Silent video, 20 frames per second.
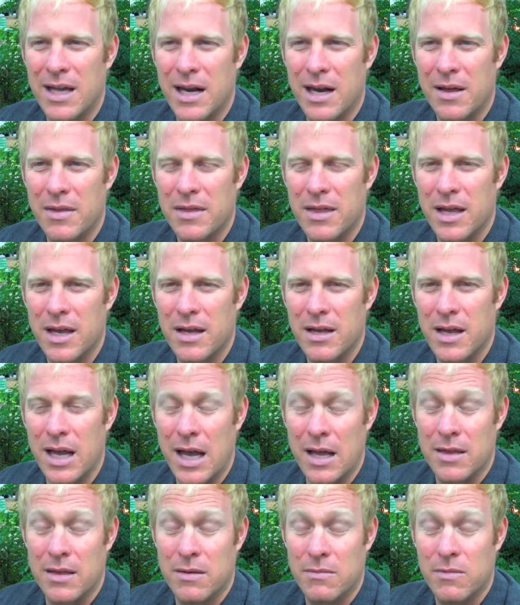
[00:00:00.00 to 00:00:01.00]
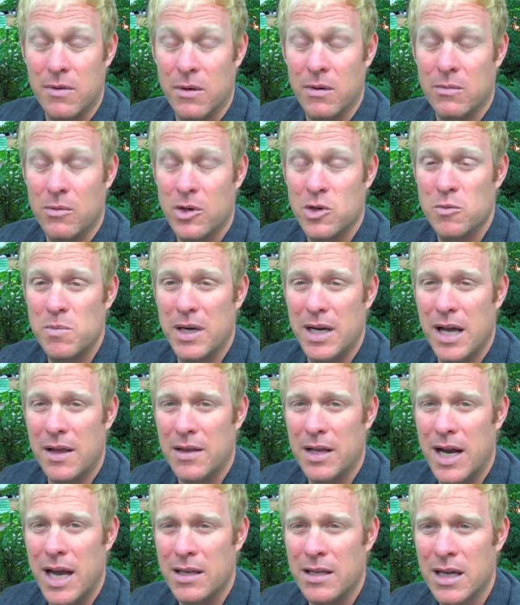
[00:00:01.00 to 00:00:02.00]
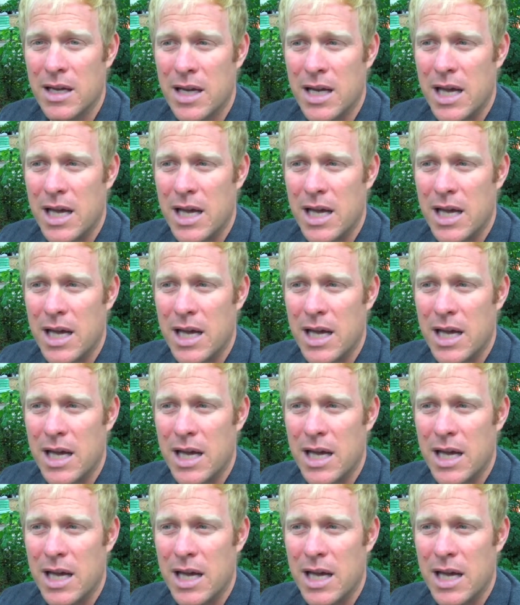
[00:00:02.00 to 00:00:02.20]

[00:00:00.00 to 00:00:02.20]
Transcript: and I think, and rich media on the net,